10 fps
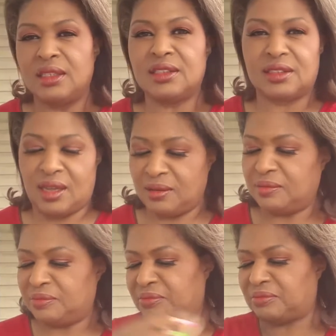So,
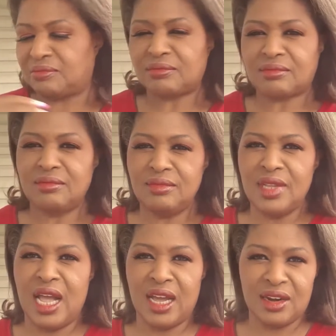
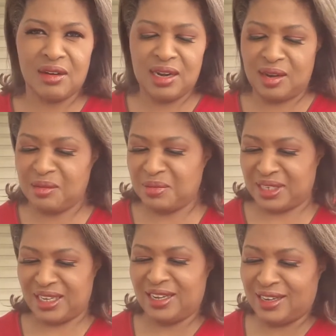I had already
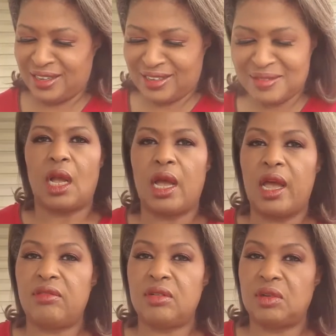opened it. I
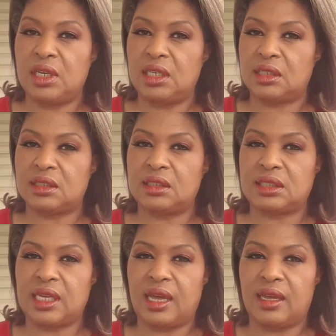haven't really looked
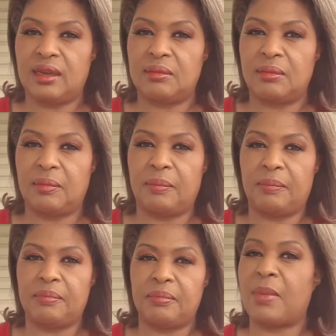inside,
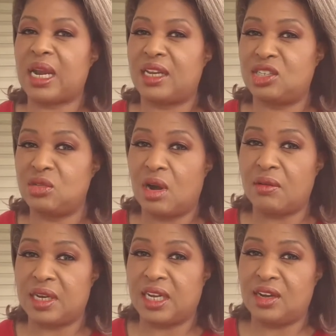but I do
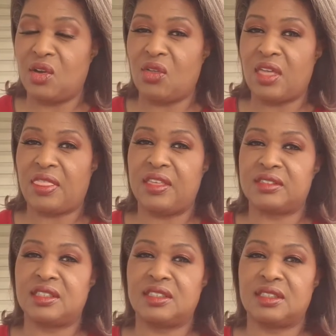already know that
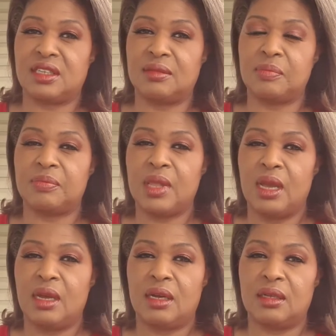this is the
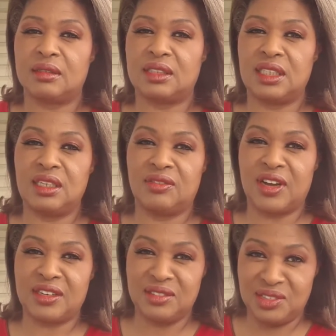Seed
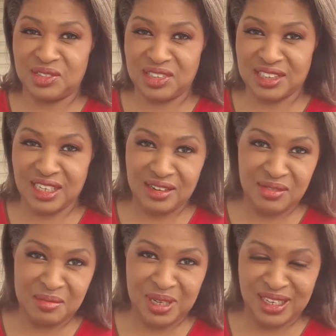Phytonutrients
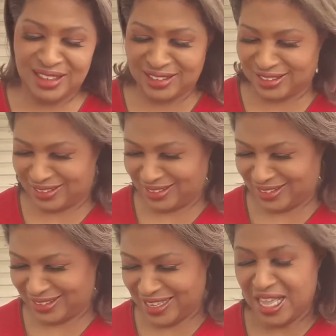Takeover box.
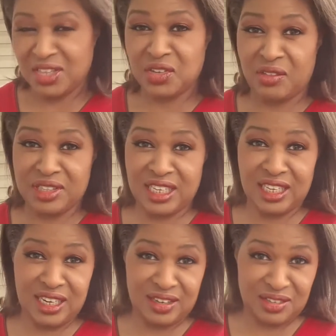So
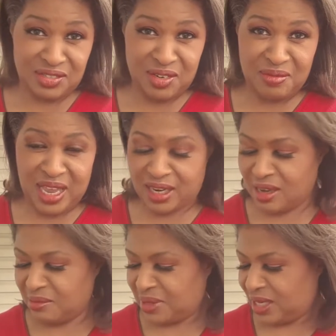everything in here is from that
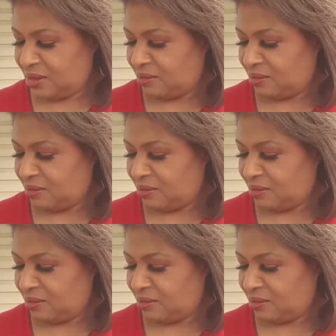company.